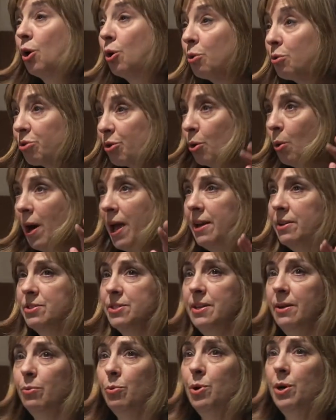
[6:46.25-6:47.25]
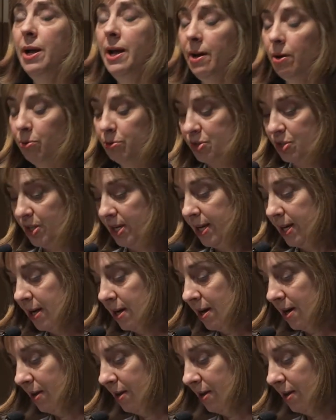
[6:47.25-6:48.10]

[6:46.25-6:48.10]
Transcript: earthquakes that we're now seeing